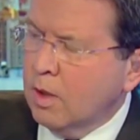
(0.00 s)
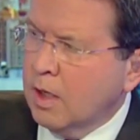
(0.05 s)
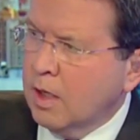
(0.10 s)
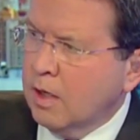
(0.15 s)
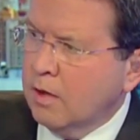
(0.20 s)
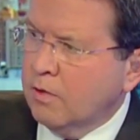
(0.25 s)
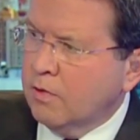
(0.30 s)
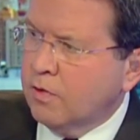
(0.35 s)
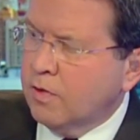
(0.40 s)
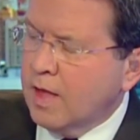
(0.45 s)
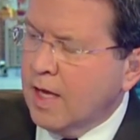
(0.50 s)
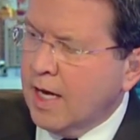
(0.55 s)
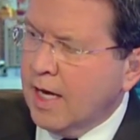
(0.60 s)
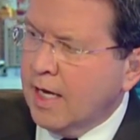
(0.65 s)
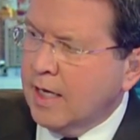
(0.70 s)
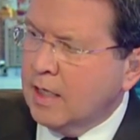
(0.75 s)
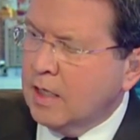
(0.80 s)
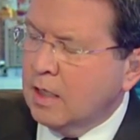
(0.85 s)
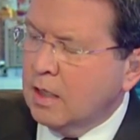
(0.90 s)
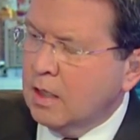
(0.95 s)
is
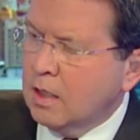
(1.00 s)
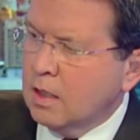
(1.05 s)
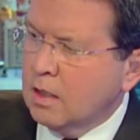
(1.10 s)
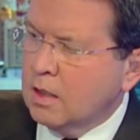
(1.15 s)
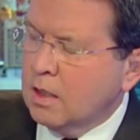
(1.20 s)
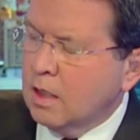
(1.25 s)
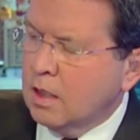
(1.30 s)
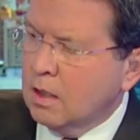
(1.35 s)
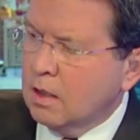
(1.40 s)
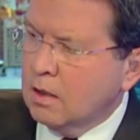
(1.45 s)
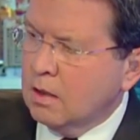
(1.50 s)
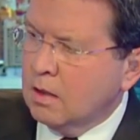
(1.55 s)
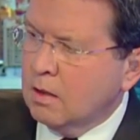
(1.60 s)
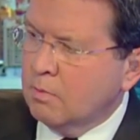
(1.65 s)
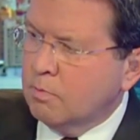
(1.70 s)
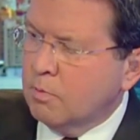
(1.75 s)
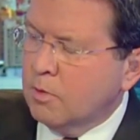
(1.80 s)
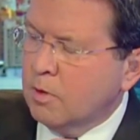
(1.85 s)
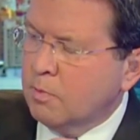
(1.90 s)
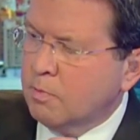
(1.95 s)
that
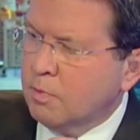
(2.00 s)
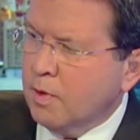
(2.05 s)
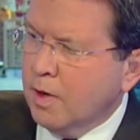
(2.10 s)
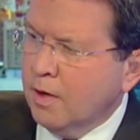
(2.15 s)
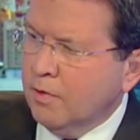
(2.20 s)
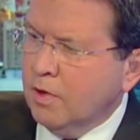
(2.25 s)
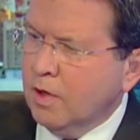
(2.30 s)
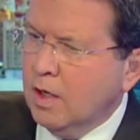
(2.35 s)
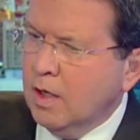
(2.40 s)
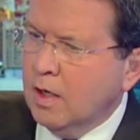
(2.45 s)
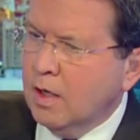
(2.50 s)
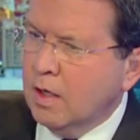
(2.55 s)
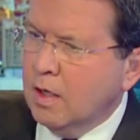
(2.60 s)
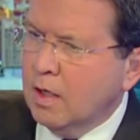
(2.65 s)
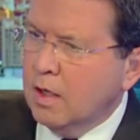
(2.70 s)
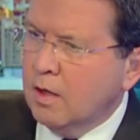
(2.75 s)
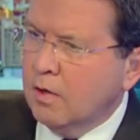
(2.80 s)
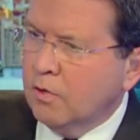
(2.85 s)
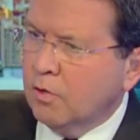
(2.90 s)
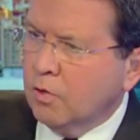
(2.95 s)
the
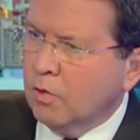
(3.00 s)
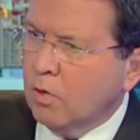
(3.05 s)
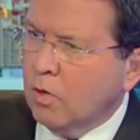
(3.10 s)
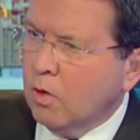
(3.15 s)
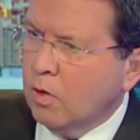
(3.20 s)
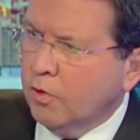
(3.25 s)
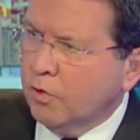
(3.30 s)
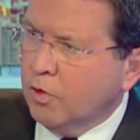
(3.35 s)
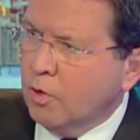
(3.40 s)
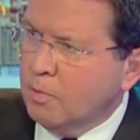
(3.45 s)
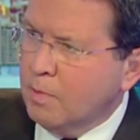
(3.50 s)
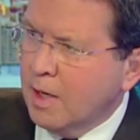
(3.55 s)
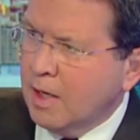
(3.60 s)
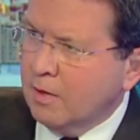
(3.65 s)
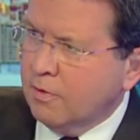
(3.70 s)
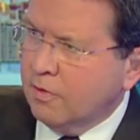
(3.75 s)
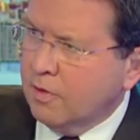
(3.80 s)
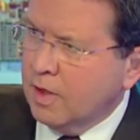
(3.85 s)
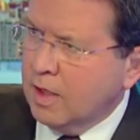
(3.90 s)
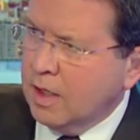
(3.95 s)
president is also
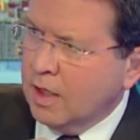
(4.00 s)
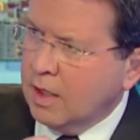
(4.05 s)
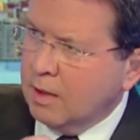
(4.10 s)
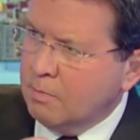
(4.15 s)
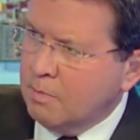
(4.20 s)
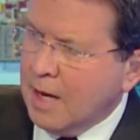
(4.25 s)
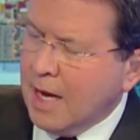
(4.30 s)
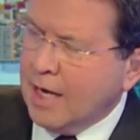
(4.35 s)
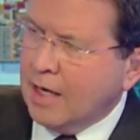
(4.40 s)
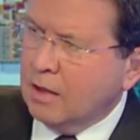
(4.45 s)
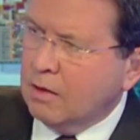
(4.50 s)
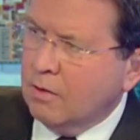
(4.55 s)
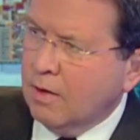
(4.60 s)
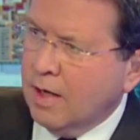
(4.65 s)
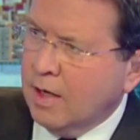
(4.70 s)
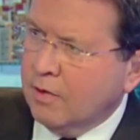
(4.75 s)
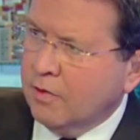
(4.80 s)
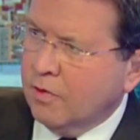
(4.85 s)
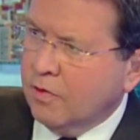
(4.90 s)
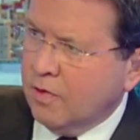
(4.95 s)
benefiting in
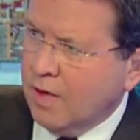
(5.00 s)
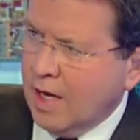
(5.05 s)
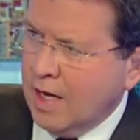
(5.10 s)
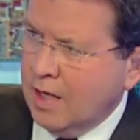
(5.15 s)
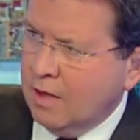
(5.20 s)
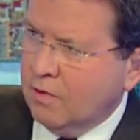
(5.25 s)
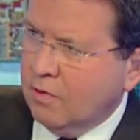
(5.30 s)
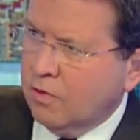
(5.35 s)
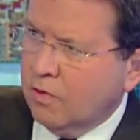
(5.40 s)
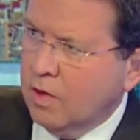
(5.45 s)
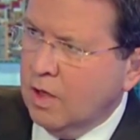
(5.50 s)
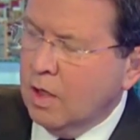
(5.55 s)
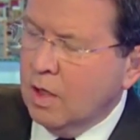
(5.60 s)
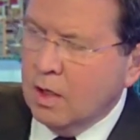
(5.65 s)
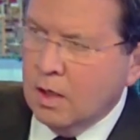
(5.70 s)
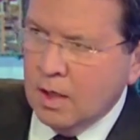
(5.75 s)
battleground states,